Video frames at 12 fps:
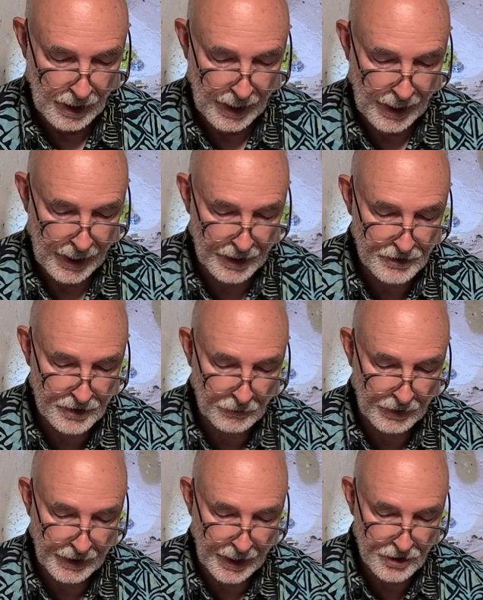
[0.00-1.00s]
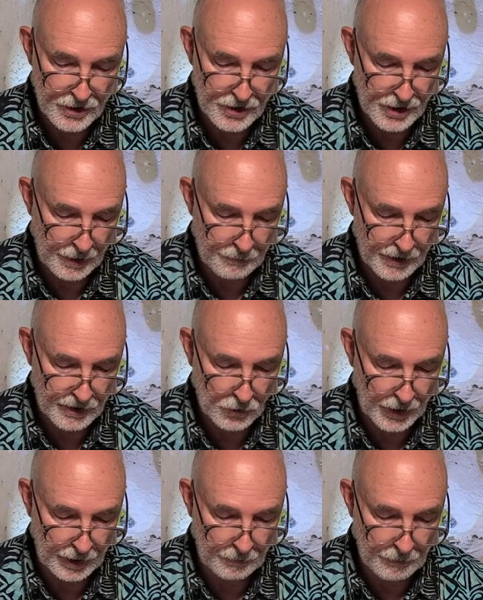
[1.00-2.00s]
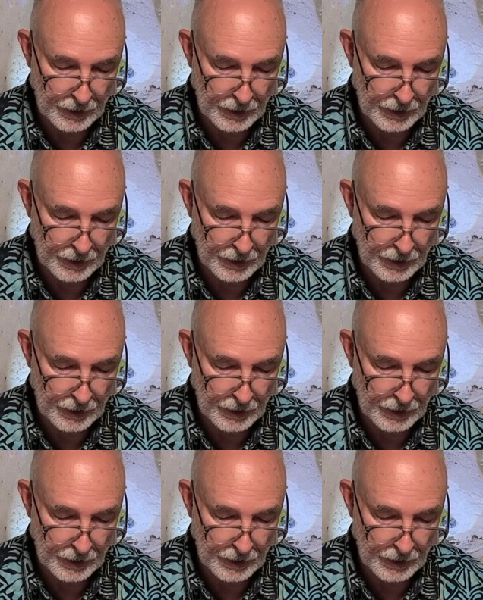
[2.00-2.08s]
Has the relationship between